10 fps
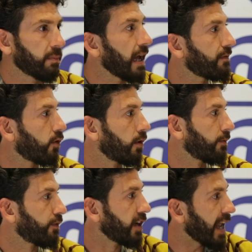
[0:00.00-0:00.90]
the
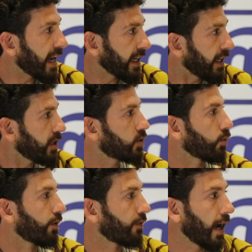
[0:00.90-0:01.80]
platform for
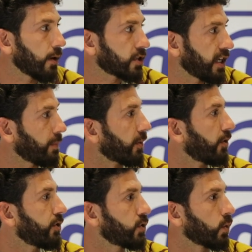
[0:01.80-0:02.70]
nannies or for
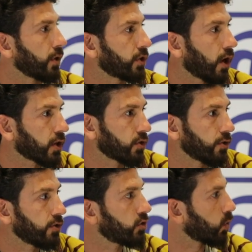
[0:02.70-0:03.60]
housekeepers or
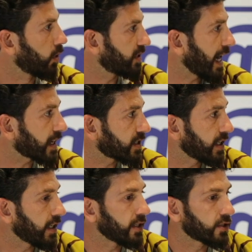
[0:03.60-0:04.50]
doctors or
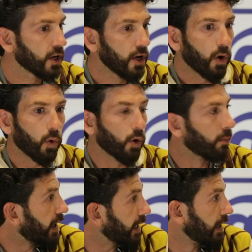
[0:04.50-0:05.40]
taxis
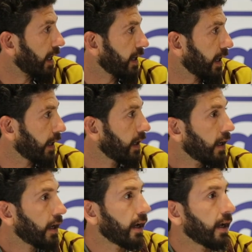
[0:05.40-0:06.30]
or money lending.
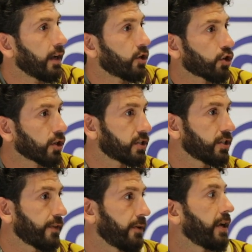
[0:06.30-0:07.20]
Trust
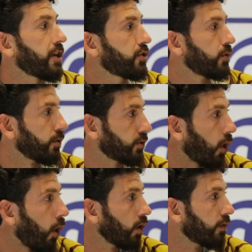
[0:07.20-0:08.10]
is foundational
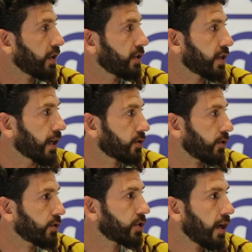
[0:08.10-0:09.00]
to all of these
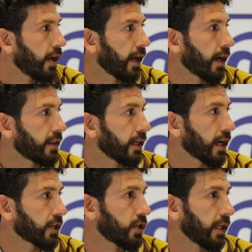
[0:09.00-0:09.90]
sectors, and I
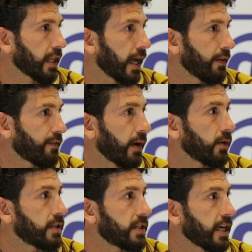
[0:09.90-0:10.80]
think actually that
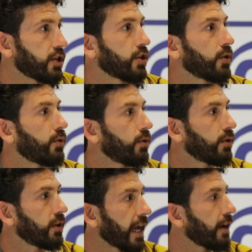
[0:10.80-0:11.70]

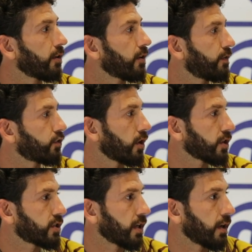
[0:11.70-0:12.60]
foundational layer of
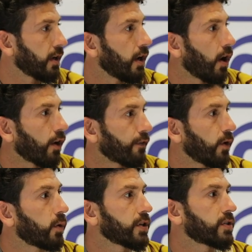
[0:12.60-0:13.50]
trust and our
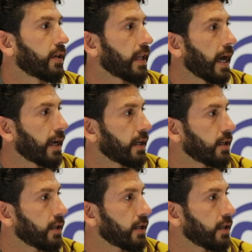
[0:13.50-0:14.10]
focus on that